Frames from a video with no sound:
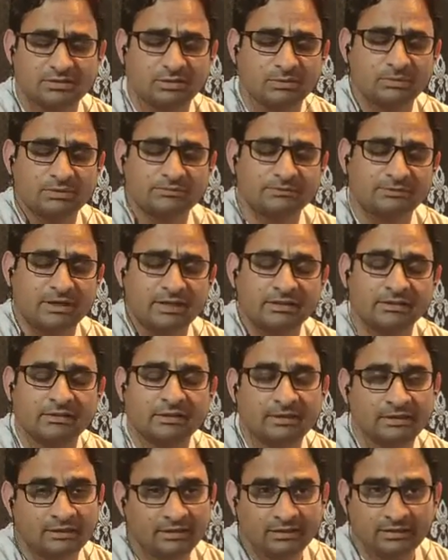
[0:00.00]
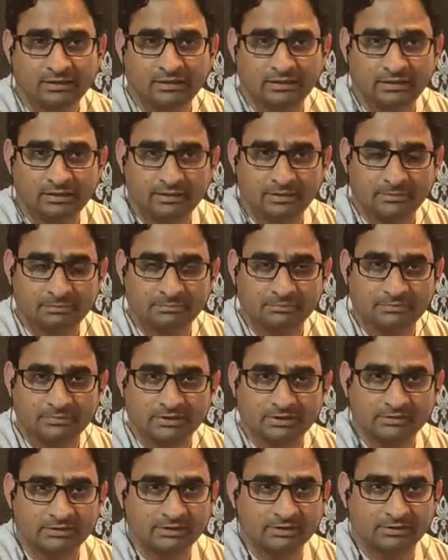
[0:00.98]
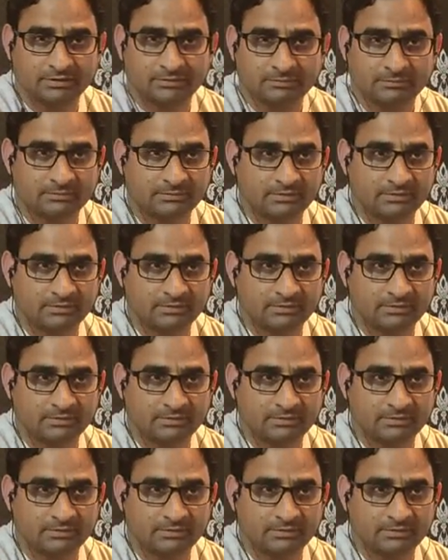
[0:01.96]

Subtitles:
you will find the